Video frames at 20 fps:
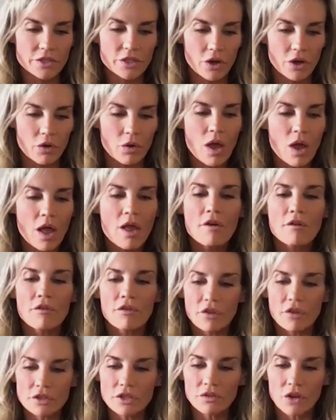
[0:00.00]
So
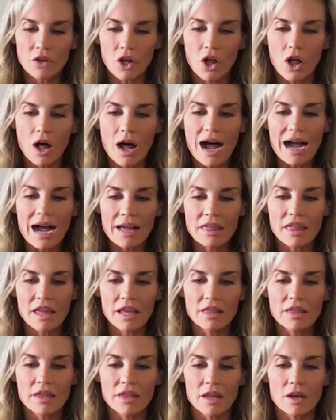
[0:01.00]
first of all, I
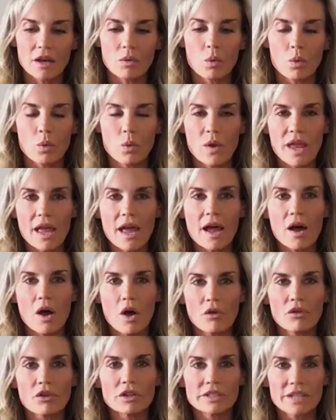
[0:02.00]
think that
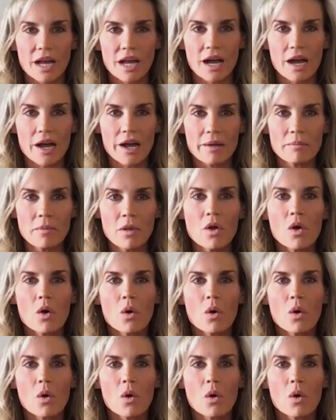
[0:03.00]
over time,